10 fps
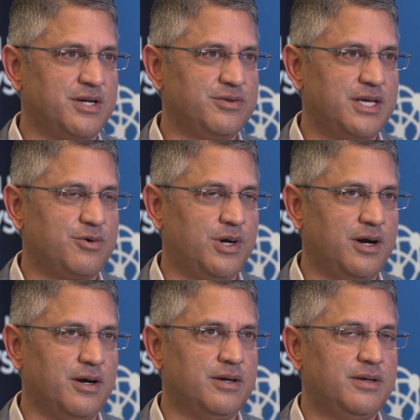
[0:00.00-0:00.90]
I don't think
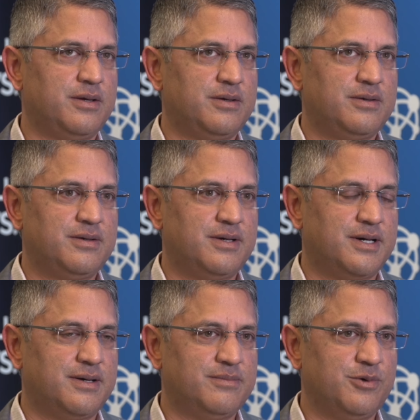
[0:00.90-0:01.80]

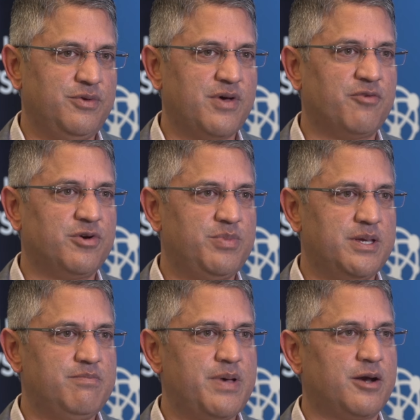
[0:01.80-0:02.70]
we've ever
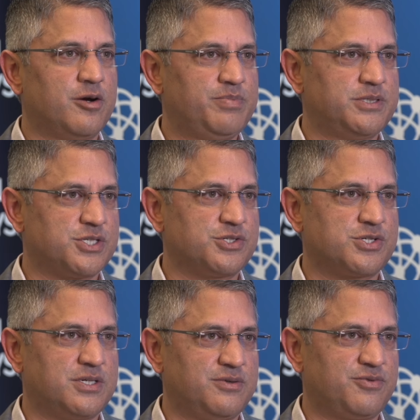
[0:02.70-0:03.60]
been better
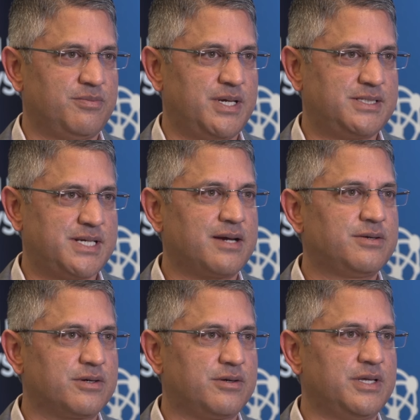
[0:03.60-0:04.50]
positioned from a
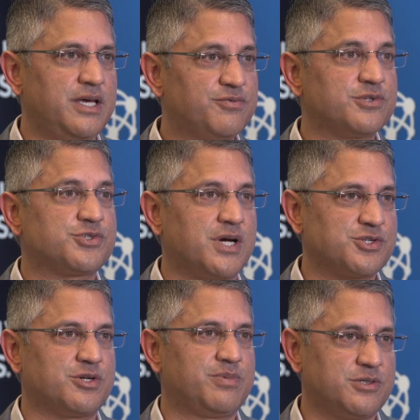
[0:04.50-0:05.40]
technical
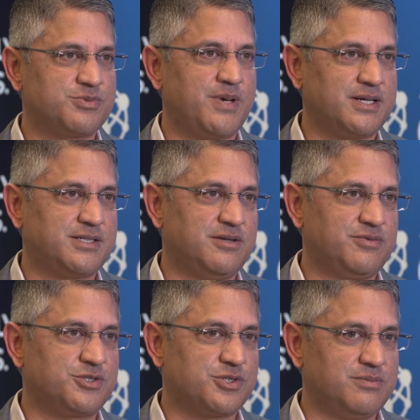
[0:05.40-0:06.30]
infrastructure
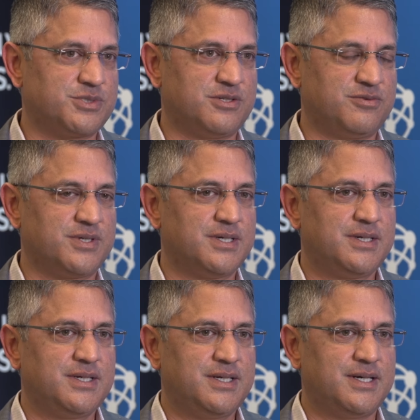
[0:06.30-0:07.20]
perspective in terms of
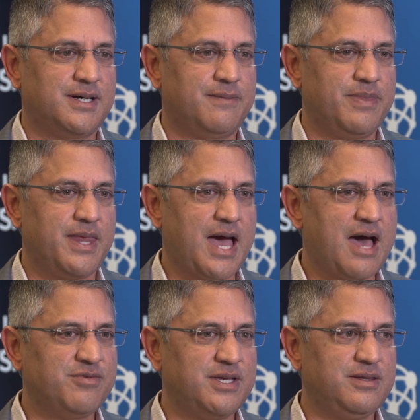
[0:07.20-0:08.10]

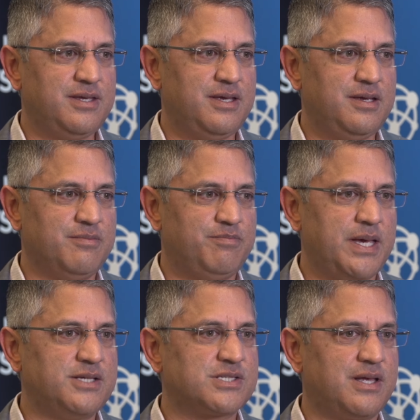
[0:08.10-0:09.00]
having the
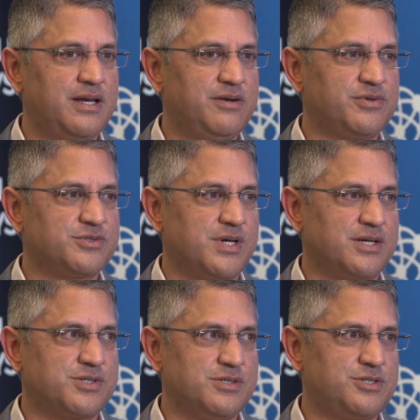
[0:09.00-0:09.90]
baseline
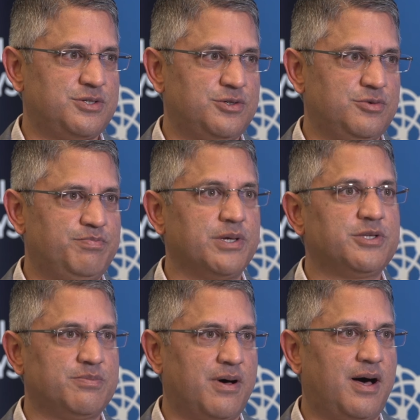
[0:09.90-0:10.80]
infrastructure to
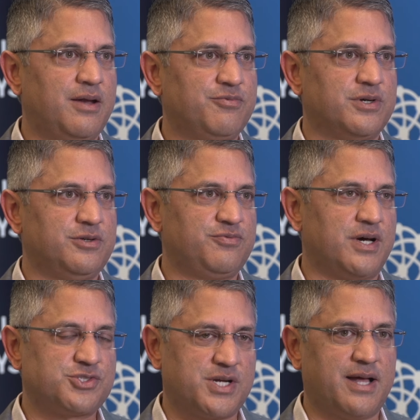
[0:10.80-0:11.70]
build upon for new
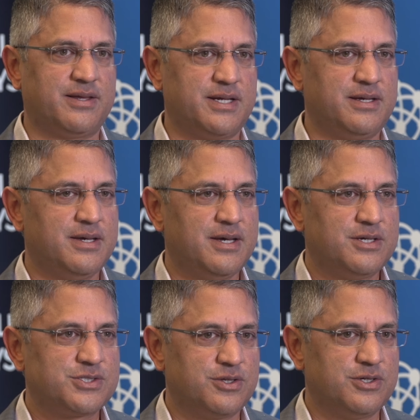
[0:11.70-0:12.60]
functionality.
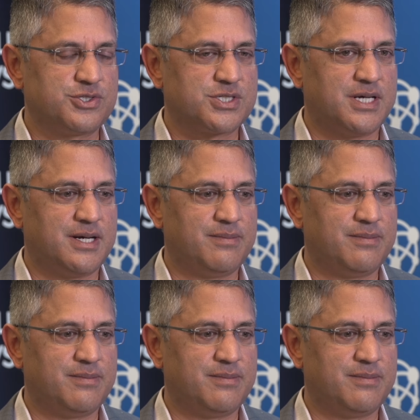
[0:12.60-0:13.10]
So there's